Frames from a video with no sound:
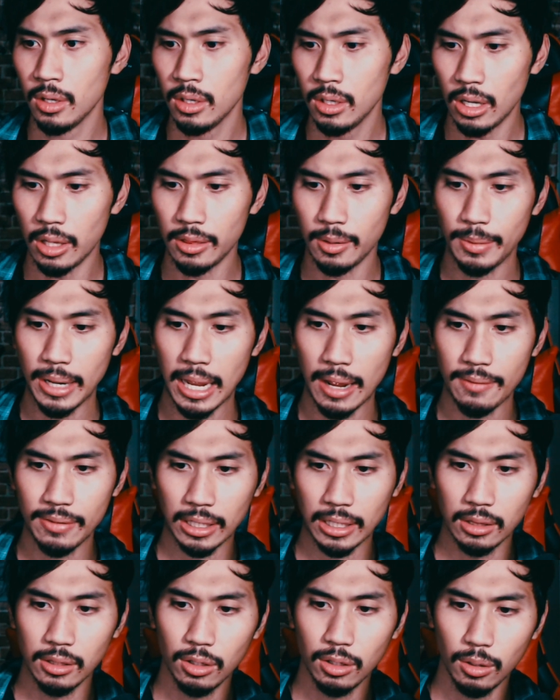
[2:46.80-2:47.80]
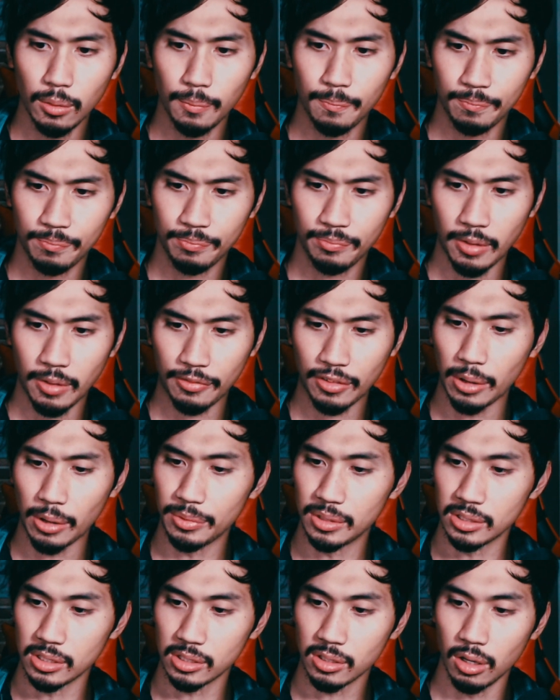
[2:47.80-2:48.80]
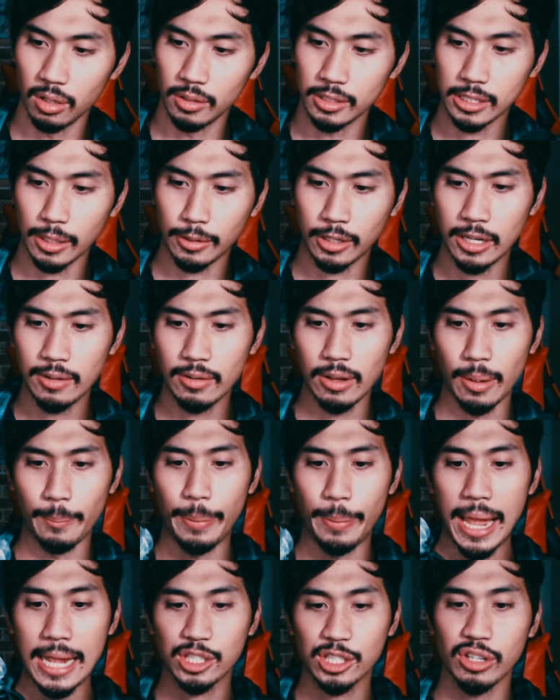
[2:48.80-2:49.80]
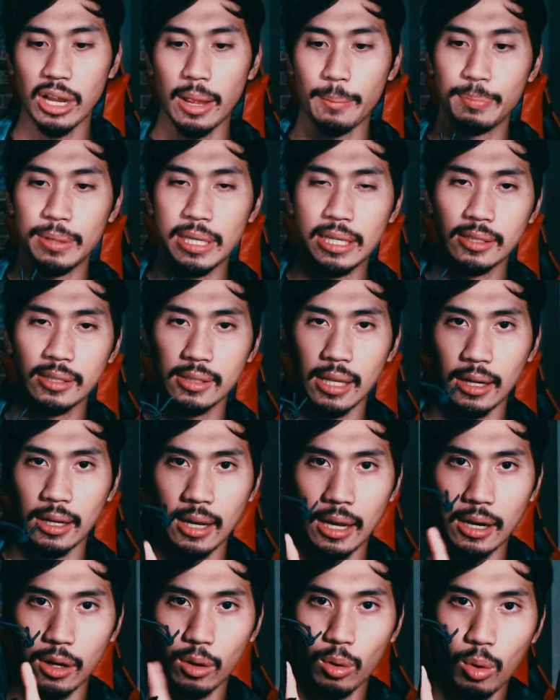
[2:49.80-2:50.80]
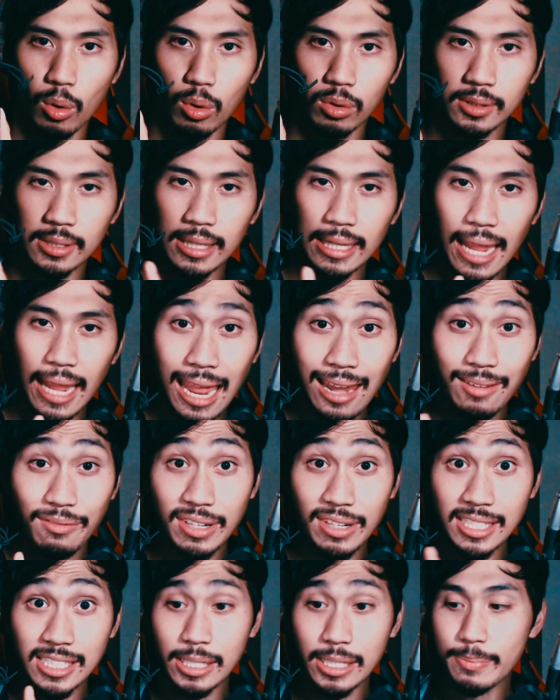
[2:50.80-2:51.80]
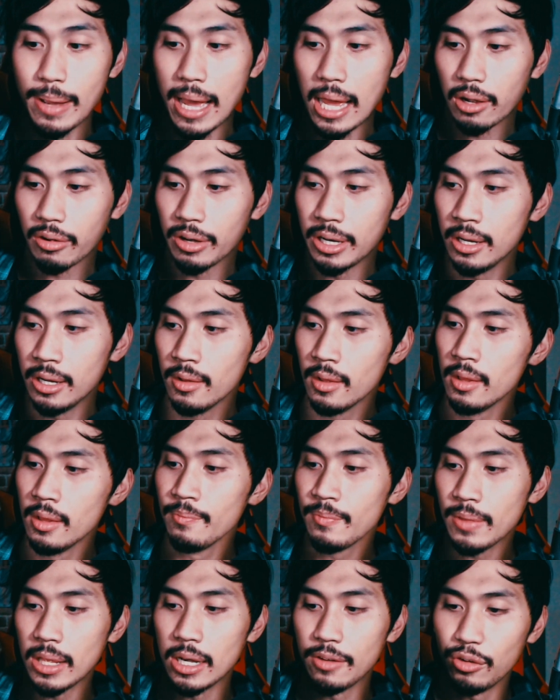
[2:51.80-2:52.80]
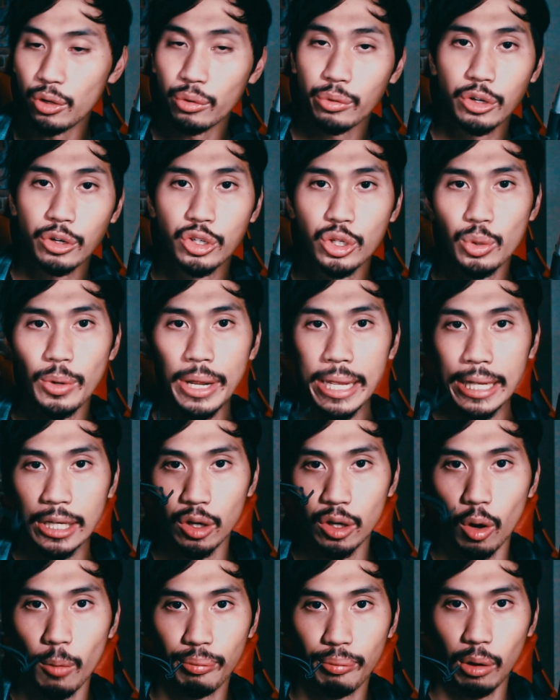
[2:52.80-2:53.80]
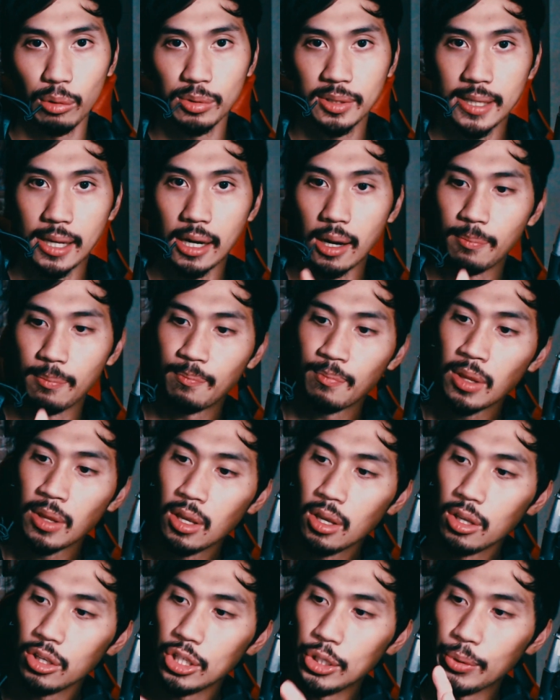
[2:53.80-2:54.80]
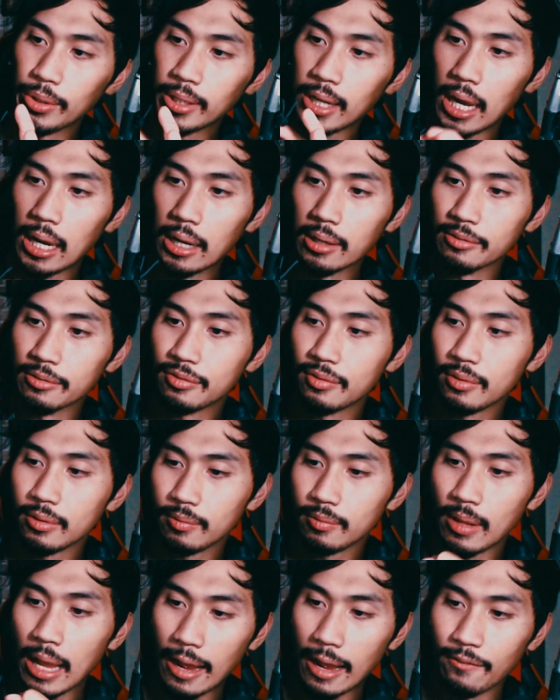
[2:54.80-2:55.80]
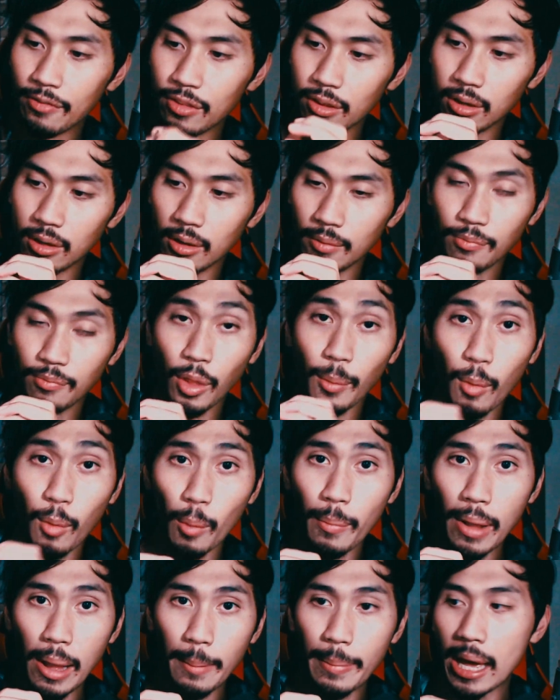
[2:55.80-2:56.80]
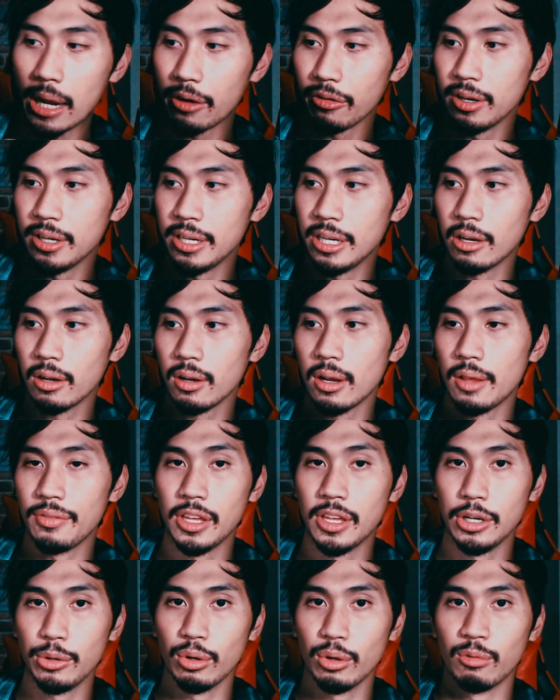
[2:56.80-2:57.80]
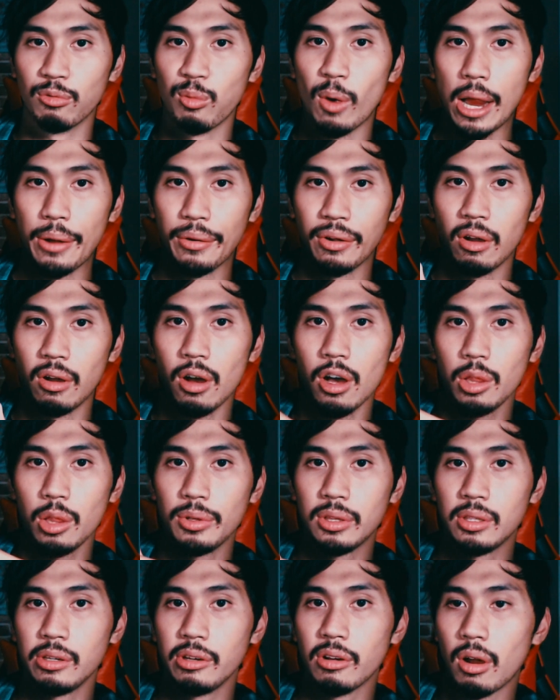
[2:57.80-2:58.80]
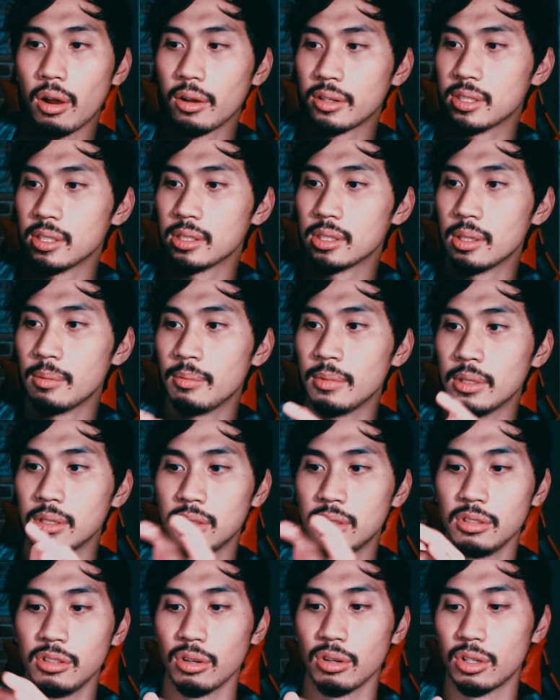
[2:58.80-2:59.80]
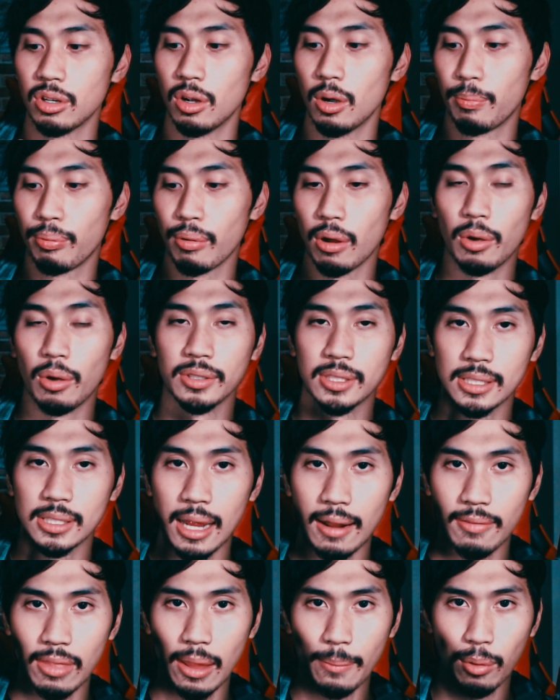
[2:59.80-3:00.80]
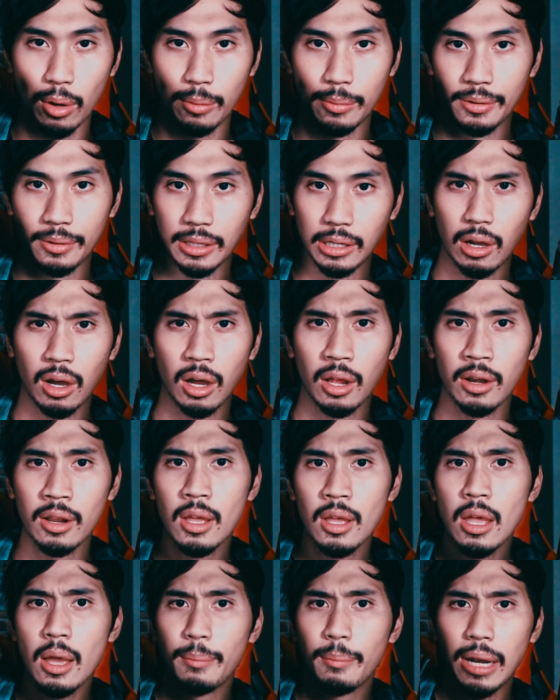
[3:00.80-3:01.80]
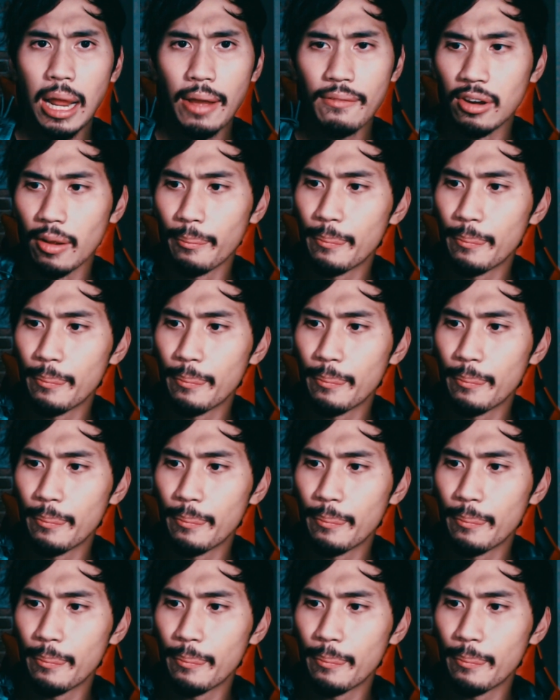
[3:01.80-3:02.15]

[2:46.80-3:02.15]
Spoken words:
And then we have like a little, I forgot what this is called. It's kind of a backstrap piece that kind of holds the NVG battery. And if you were to do a GoPro setup, you would kind of have the mobile battery in here, and then you would wire it all the way through your ARC system into your GoPro and just have that permanently on. But I have enough